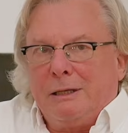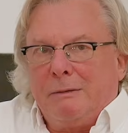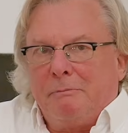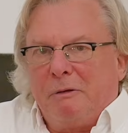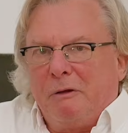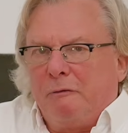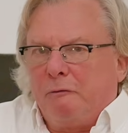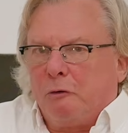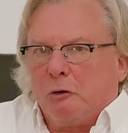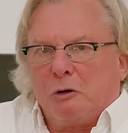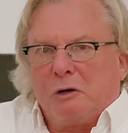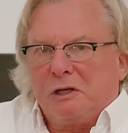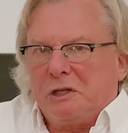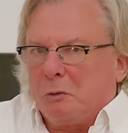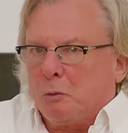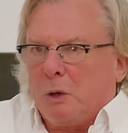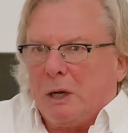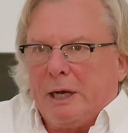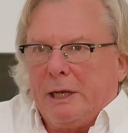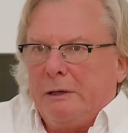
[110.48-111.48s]
Before
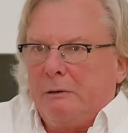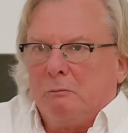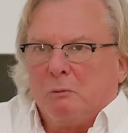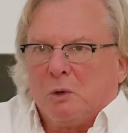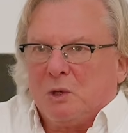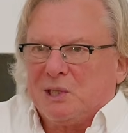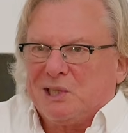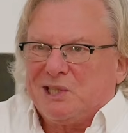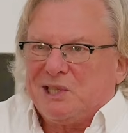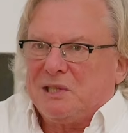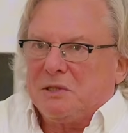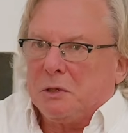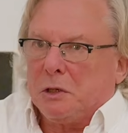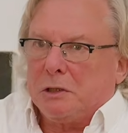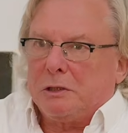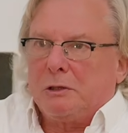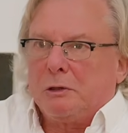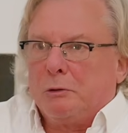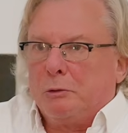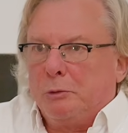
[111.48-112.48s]
the wine was
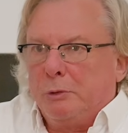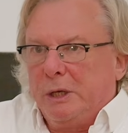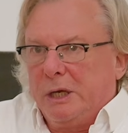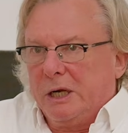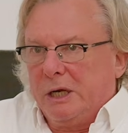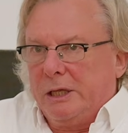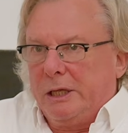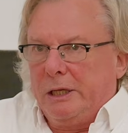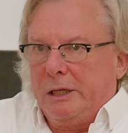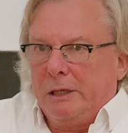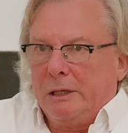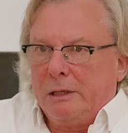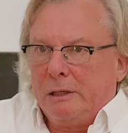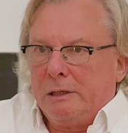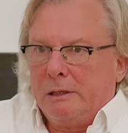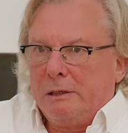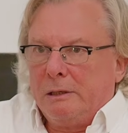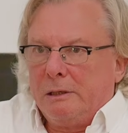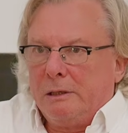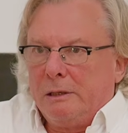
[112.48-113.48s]
not really
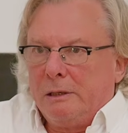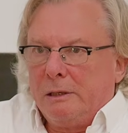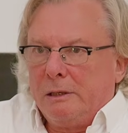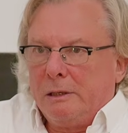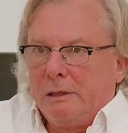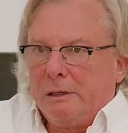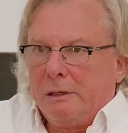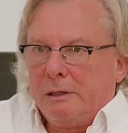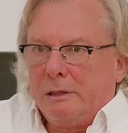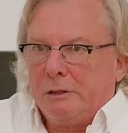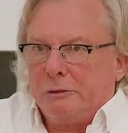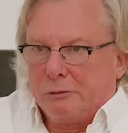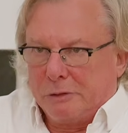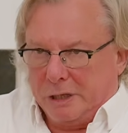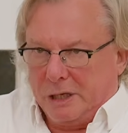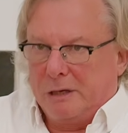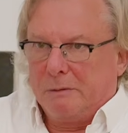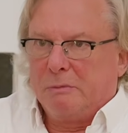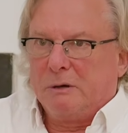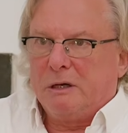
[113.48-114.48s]

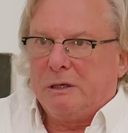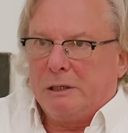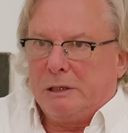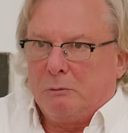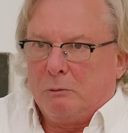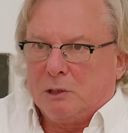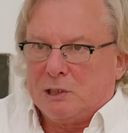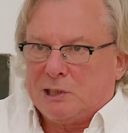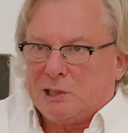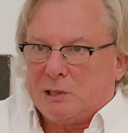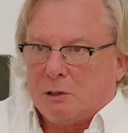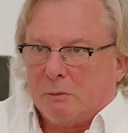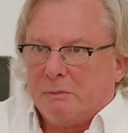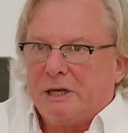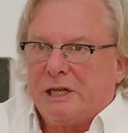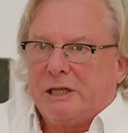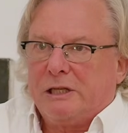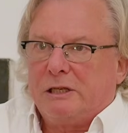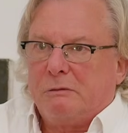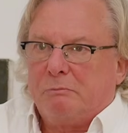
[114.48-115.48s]
drinkable. It was
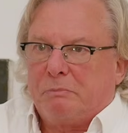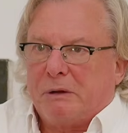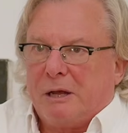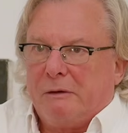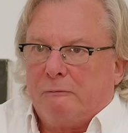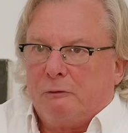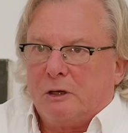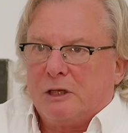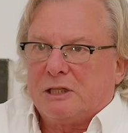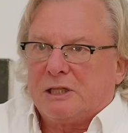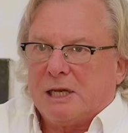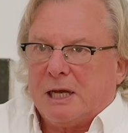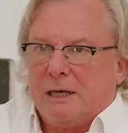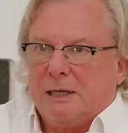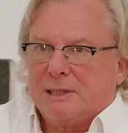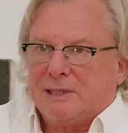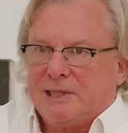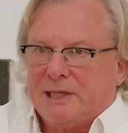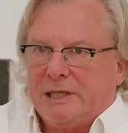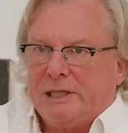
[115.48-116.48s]
dominated by volatile
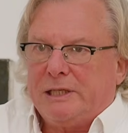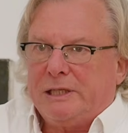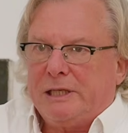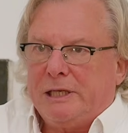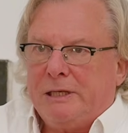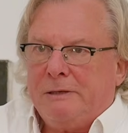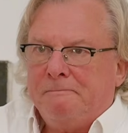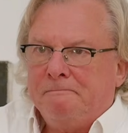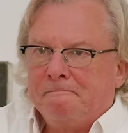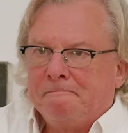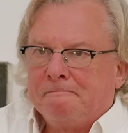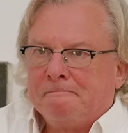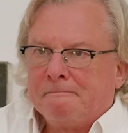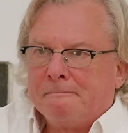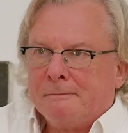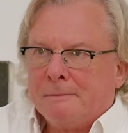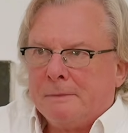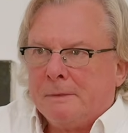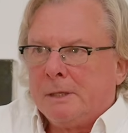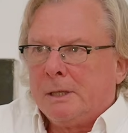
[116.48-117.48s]
acidity.
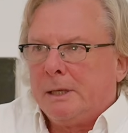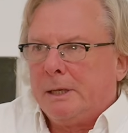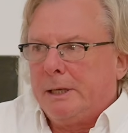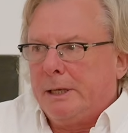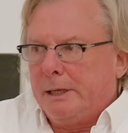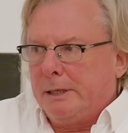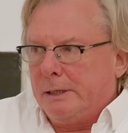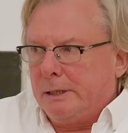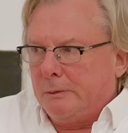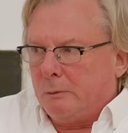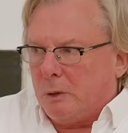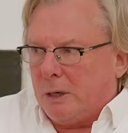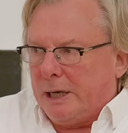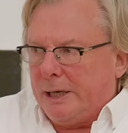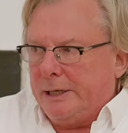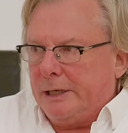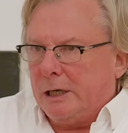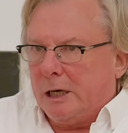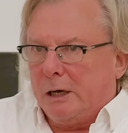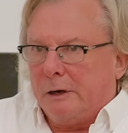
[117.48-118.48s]
In the
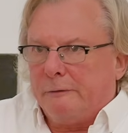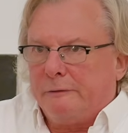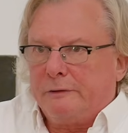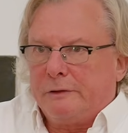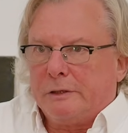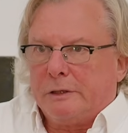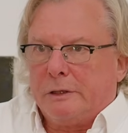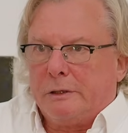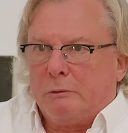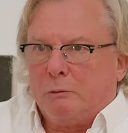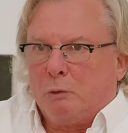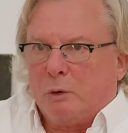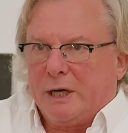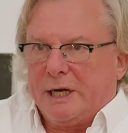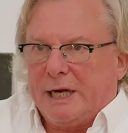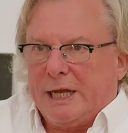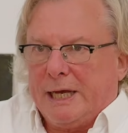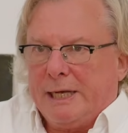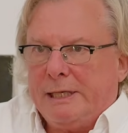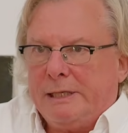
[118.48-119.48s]
wine after
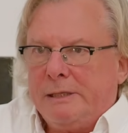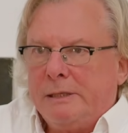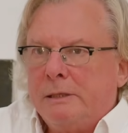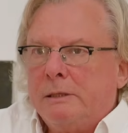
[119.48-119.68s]
one night,